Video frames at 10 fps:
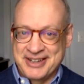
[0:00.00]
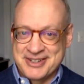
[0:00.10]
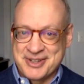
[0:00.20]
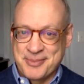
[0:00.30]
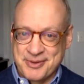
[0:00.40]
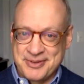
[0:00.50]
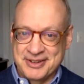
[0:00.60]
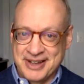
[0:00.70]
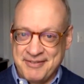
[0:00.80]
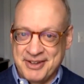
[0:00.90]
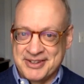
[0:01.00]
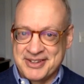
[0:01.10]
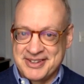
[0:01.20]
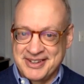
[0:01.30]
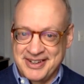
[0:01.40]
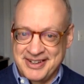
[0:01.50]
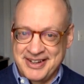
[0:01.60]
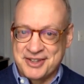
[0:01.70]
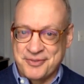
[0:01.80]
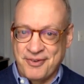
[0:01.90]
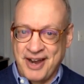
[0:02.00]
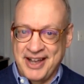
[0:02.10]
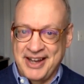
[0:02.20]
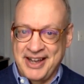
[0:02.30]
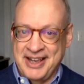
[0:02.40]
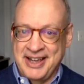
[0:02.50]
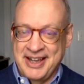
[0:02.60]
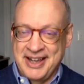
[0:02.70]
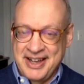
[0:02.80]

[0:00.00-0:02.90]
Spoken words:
December 11th, next Friday,